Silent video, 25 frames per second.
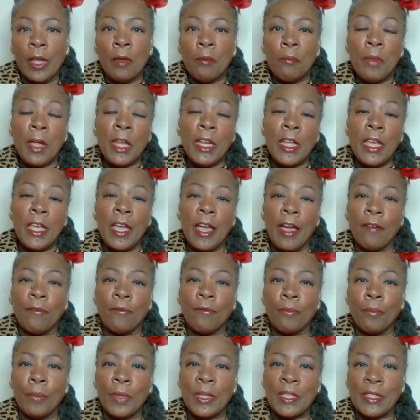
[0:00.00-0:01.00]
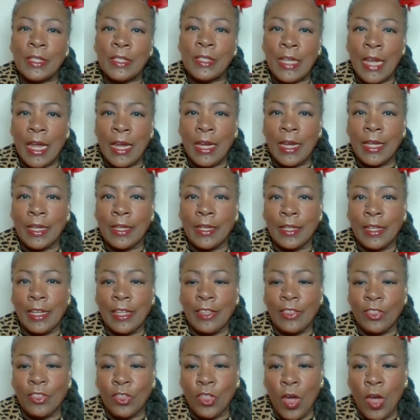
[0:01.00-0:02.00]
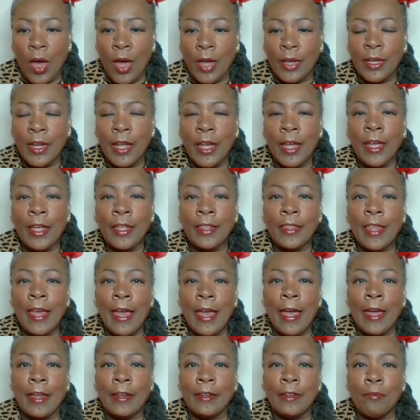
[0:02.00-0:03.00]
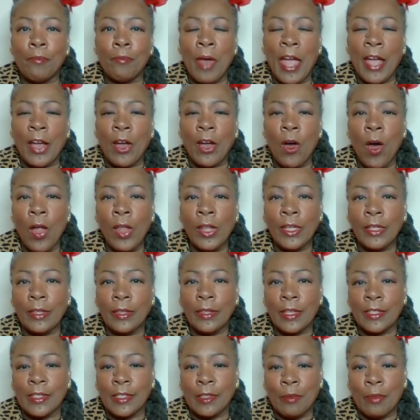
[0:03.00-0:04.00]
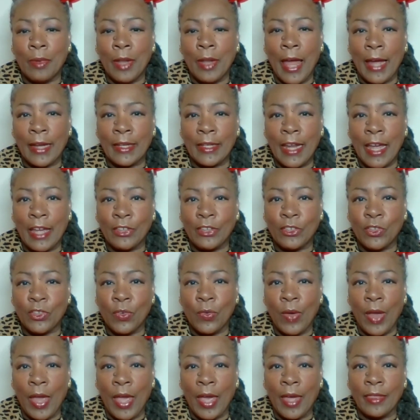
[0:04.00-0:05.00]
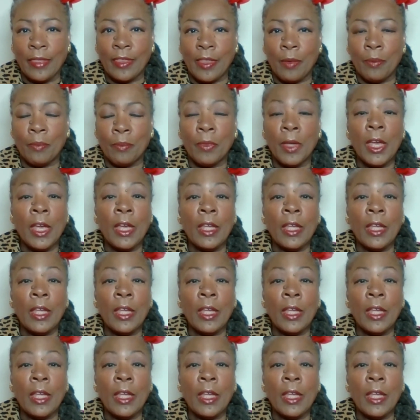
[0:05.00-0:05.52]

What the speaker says: Many have mistakenly thought that by calling this the Black National Anthem,